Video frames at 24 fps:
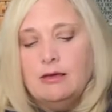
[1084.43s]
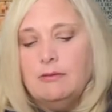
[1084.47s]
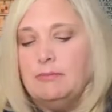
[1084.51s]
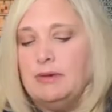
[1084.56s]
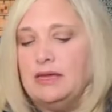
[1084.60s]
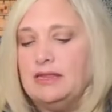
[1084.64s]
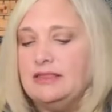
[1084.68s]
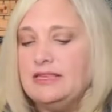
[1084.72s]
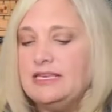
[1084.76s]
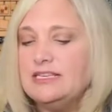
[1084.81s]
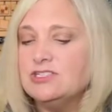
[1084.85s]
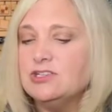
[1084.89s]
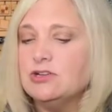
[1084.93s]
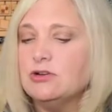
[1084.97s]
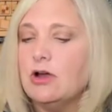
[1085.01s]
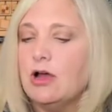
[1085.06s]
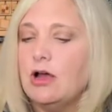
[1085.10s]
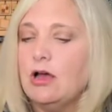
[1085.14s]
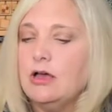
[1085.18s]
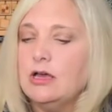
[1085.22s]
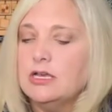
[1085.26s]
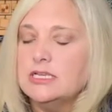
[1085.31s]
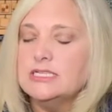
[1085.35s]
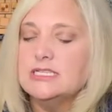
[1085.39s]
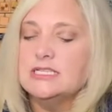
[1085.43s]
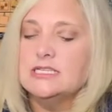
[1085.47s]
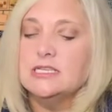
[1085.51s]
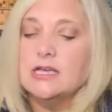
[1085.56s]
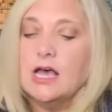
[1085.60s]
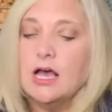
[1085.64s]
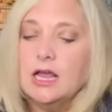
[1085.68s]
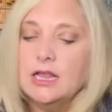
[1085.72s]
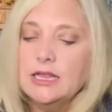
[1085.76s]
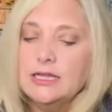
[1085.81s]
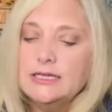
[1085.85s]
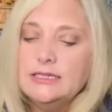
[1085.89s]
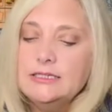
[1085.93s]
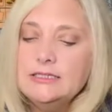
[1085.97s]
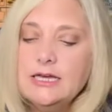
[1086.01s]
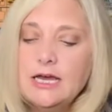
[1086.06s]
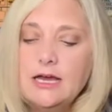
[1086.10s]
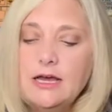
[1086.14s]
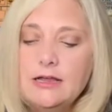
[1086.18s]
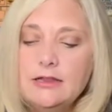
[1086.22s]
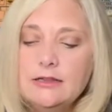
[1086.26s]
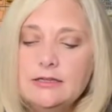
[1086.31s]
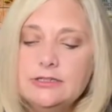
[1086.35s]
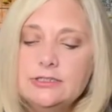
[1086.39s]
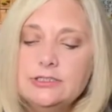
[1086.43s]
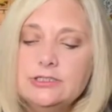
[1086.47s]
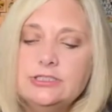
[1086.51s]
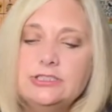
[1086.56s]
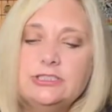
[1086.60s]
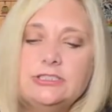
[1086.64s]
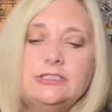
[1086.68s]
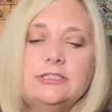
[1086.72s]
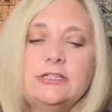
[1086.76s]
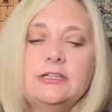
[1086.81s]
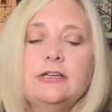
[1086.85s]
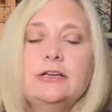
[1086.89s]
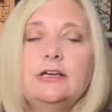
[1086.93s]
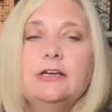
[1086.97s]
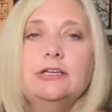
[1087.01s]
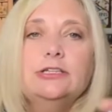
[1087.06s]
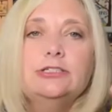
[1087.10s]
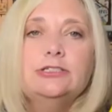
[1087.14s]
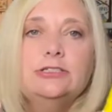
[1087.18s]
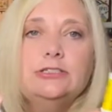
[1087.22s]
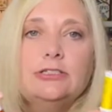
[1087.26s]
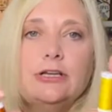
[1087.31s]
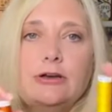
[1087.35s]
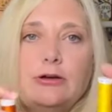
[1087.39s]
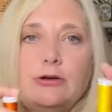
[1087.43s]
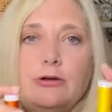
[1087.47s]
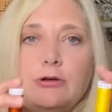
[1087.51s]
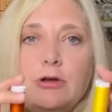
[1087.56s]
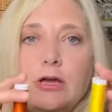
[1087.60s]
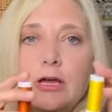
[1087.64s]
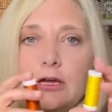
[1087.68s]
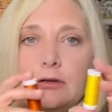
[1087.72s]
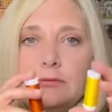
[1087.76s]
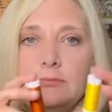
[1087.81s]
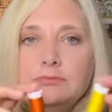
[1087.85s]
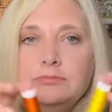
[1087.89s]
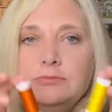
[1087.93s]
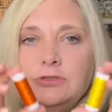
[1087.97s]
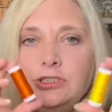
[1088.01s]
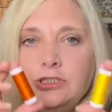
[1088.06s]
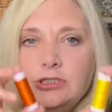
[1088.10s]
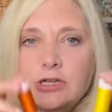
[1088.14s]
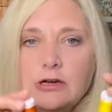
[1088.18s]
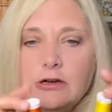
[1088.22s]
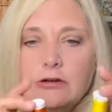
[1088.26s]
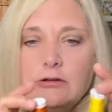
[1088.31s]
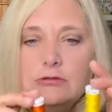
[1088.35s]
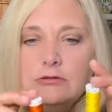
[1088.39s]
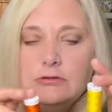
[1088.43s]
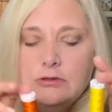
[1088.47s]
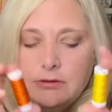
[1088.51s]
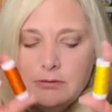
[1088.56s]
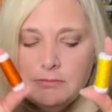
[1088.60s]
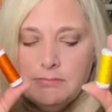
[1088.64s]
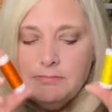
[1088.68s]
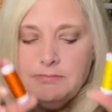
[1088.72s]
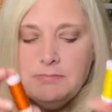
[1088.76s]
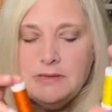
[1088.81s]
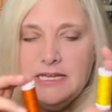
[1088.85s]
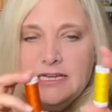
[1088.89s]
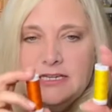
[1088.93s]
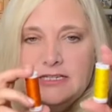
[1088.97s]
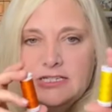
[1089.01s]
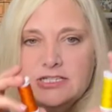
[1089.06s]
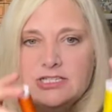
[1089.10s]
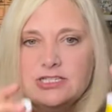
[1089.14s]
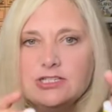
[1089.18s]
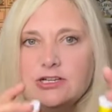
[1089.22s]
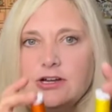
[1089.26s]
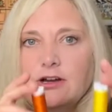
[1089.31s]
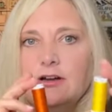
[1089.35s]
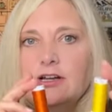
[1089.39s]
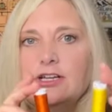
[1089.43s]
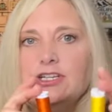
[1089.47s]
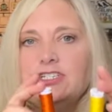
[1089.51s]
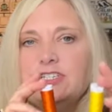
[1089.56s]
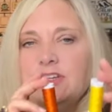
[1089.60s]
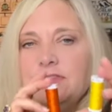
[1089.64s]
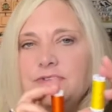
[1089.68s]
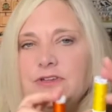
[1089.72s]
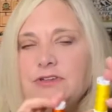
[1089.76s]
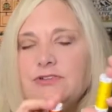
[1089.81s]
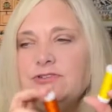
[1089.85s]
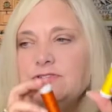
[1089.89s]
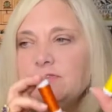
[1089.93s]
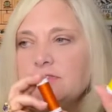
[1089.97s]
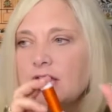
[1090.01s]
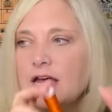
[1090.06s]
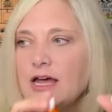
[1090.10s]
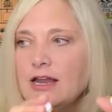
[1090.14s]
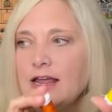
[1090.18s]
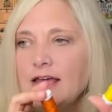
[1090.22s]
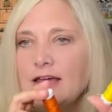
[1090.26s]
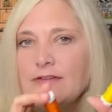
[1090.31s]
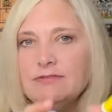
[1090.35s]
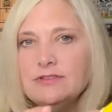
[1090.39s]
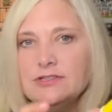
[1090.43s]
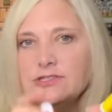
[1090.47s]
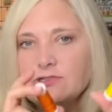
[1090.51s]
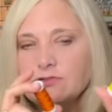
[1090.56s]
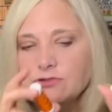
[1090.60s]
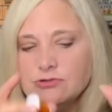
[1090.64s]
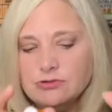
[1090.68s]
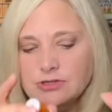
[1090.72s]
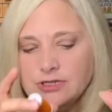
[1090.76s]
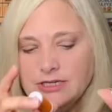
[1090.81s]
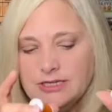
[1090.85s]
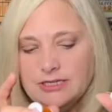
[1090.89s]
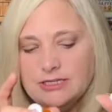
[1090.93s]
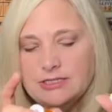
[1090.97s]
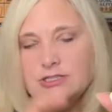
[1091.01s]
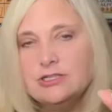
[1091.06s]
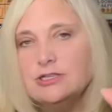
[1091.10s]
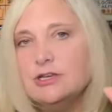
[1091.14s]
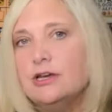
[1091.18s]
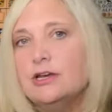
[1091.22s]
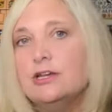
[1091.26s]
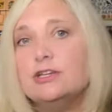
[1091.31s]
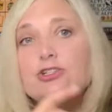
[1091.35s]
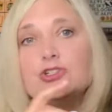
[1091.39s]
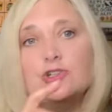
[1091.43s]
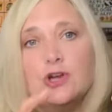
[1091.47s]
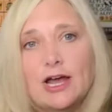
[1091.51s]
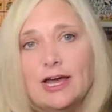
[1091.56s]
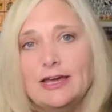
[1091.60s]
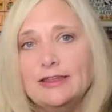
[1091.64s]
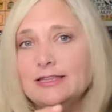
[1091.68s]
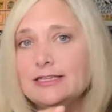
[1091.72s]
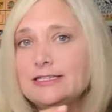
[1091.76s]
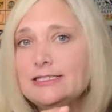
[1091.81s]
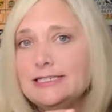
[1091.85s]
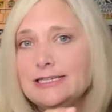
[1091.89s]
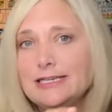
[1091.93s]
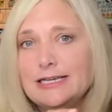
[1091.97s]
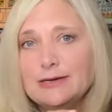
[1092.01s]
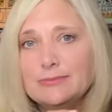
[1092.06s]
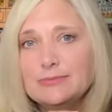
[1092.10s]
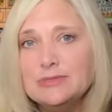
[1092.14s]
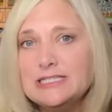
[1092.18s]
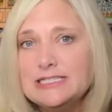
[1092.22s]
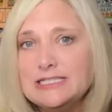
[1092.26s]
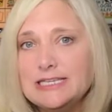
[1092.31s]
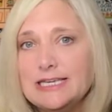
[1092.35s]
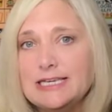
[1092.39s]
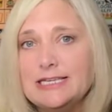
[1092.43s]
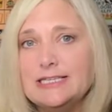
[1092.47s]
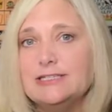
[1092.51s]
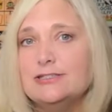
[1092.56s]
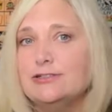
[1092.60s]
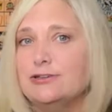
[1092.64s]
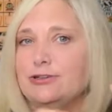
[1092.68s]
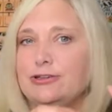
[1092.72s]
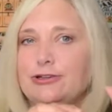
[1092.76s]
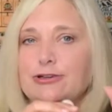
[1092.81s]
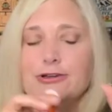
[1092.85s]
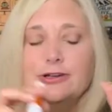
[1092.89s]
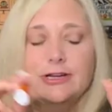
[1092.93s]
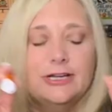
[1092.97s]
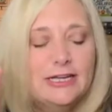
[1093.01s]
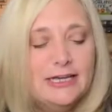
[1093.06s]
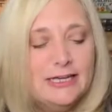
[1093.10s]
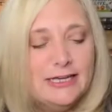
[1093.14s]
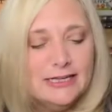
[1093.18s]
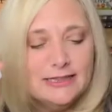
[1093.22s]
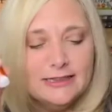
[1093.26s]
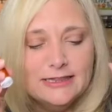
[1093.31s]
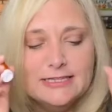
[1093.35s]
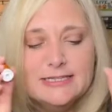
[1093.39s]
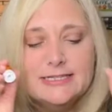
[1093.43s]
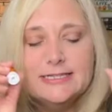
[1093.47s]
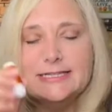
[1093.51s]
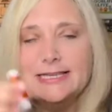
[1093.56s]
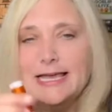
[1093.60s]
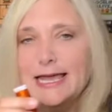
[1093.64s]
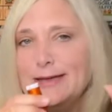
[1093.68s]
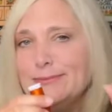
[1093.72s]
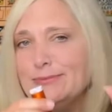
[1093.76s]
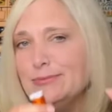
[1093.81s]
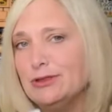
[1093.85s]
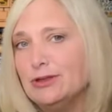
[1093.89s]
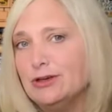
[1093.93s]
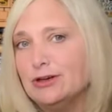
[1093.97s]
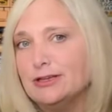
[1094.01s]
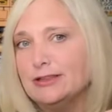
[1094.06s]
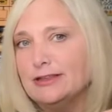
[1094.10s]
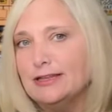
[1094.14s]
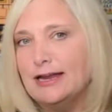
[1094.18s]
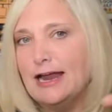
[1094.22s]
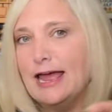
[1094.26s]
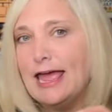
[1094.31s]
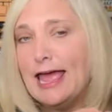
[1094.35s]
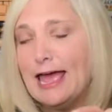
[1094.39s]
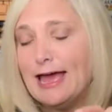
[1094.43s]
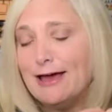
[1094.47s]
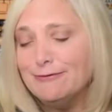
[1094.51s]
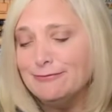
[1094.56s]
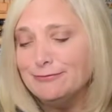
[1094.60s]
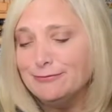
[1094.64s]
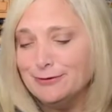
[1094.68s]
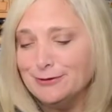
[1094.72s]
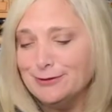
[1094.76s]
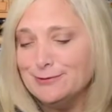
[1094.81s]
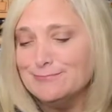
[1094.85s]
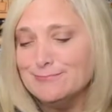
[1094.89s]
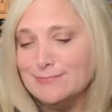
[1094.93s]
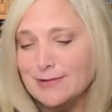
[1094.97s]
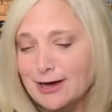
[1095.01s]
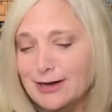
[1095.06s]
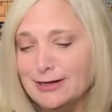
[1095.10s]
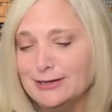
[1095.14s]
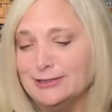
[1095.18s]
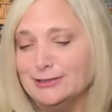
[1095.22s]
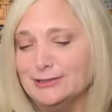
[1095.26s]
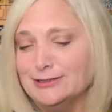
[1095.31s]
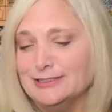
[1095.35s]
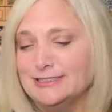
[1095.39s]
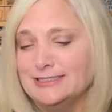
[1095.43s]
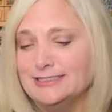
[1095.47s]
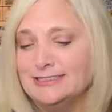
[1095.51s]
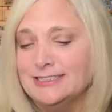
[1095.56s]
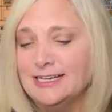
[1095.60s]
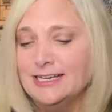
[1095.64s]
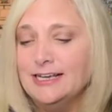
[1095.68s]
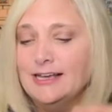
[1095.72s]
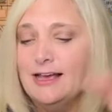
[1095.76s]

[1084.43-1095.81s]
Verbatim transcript: But these are all solid colors. So don't be discouraged. If you do not have the sulkies, try the DMCs. You're going to get the same look that I have for the models.